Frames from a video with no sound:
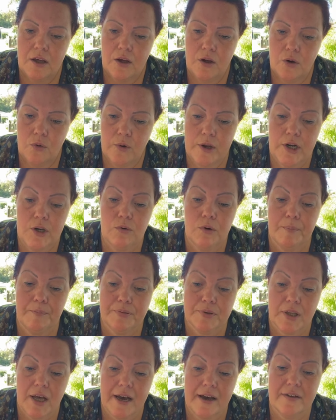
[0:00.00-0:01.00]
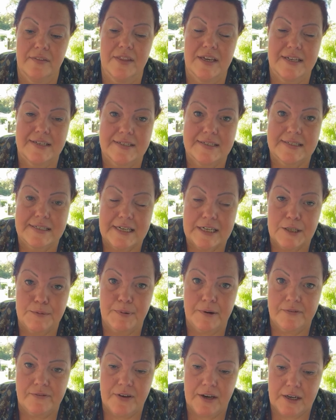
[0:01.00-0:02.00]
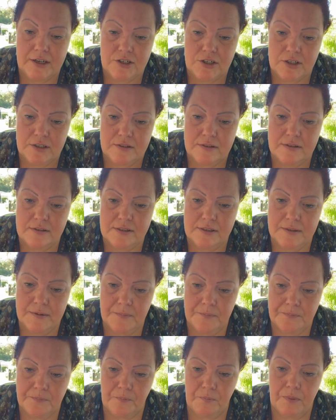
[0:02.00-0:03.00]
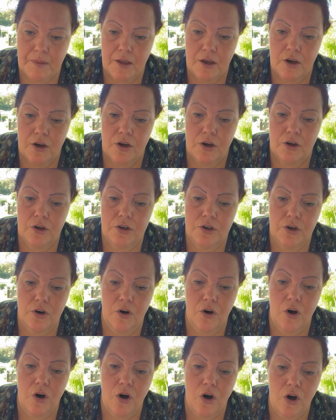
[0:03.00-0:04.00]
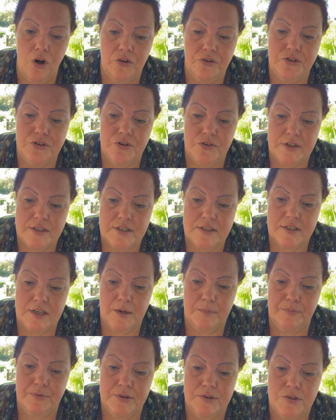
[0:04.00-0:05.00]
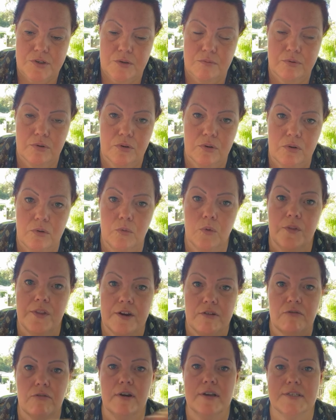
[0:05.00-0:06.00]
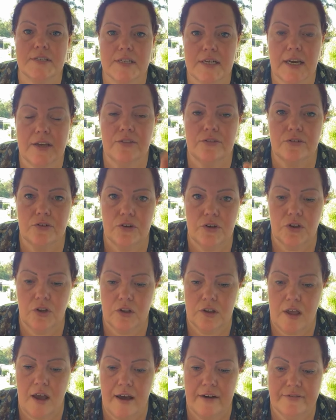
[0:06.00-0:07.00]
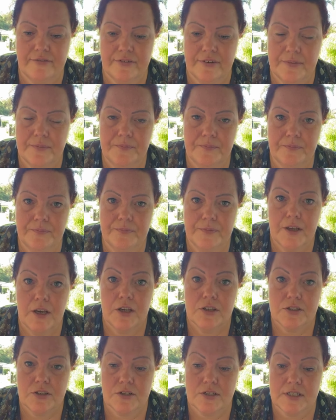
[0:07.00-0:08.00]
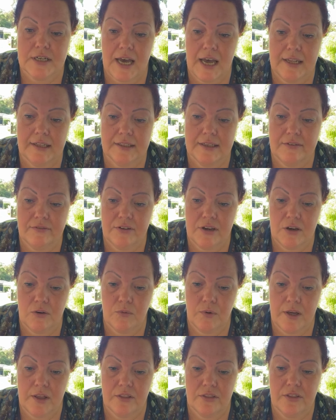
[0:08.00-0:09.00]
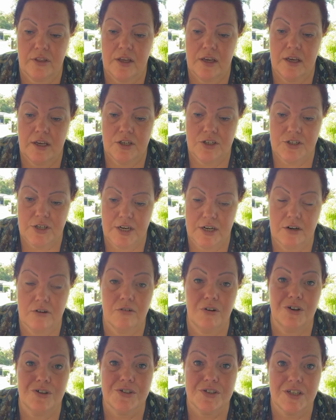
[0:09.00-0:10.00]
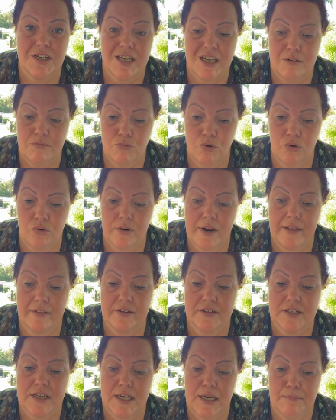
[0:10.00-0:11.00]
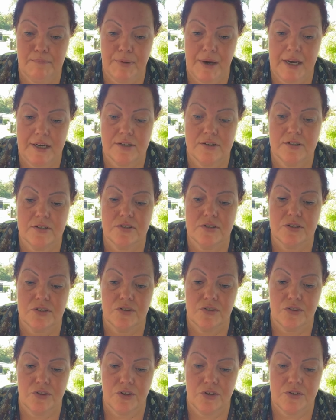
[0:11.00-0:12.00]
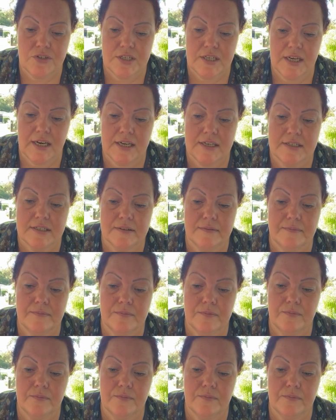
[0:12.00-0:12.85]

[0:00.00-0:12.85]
When you apply these six perfections, your altruistic principle will then resonate through your life. So start living with generosity, morality, patience, enthusiasm,